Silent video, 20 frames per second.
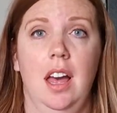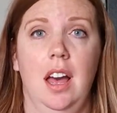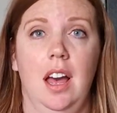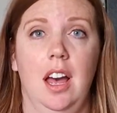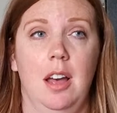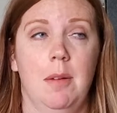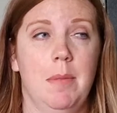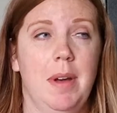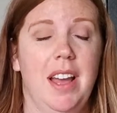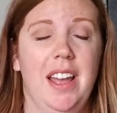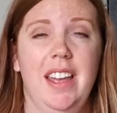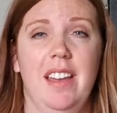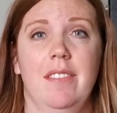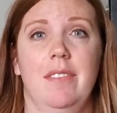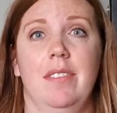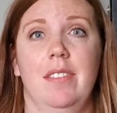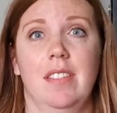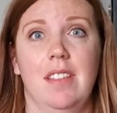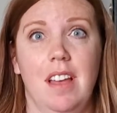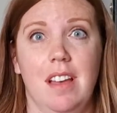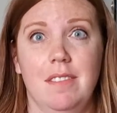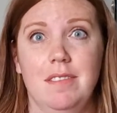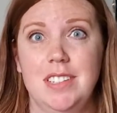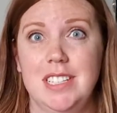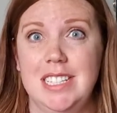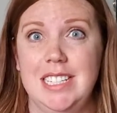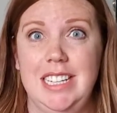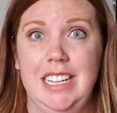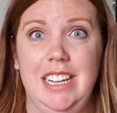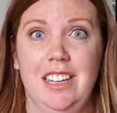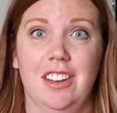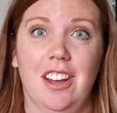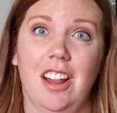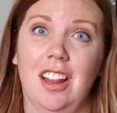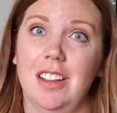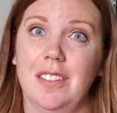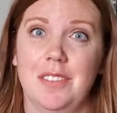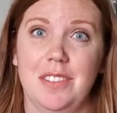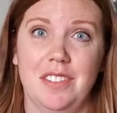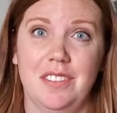Um, I have loved seeing
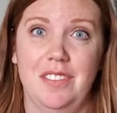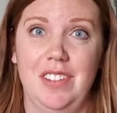all of the